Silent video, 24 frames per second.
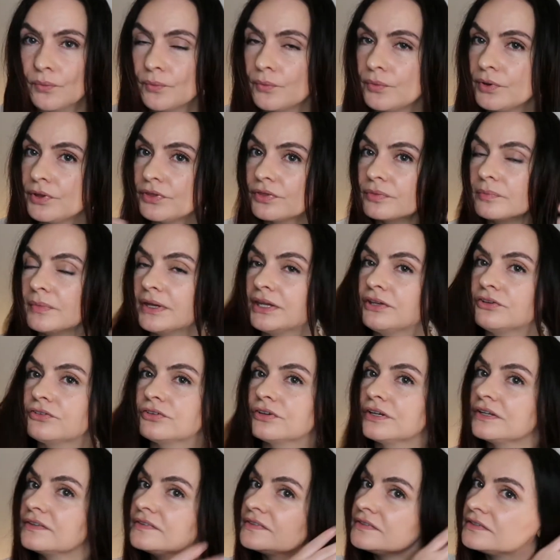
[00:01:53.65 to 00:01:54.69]
with my
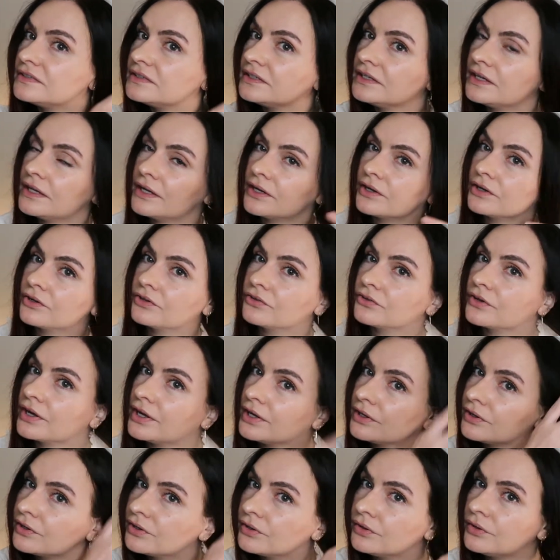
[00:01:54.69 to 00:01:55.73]
trusty air
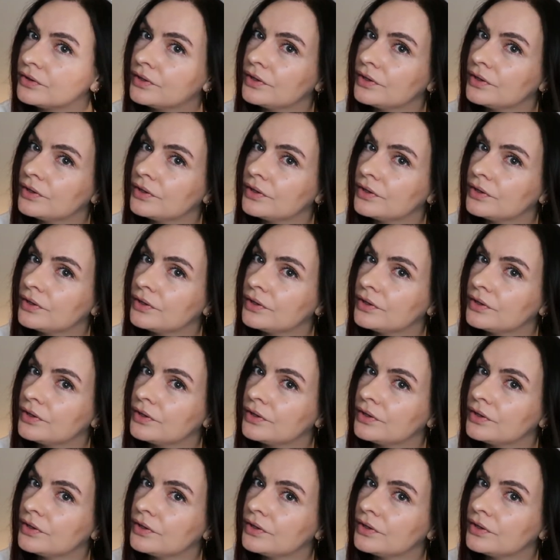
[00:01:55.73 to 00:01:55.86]
dryer.